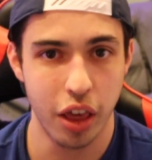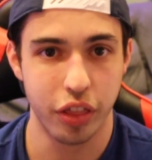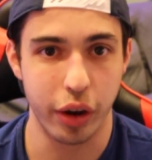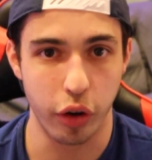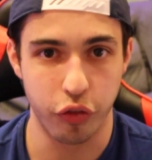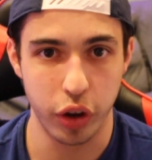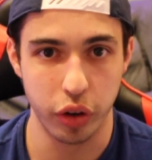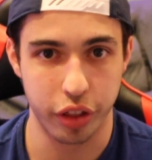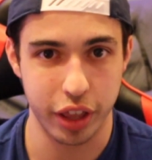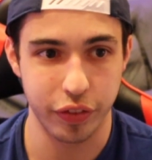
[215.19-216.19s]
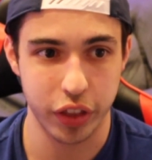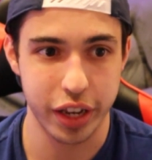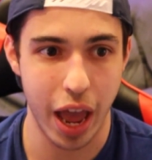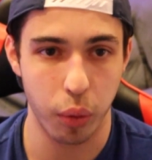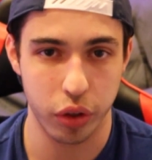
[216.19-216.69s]
They review to see if the
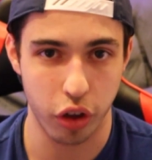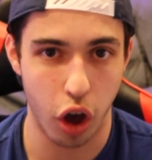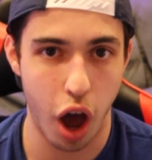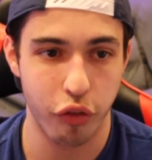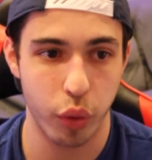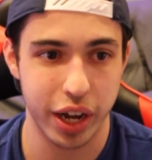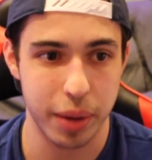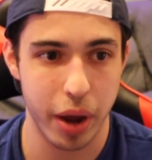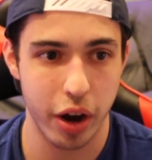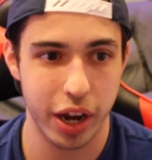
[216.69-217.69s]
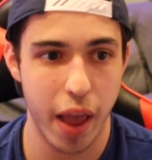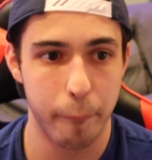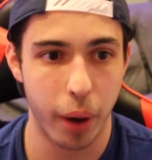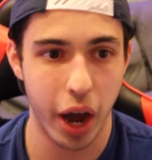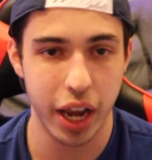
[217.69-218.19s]
net was off when he buried it,
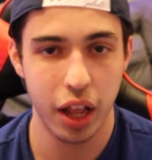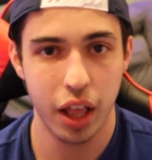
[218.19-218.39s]
but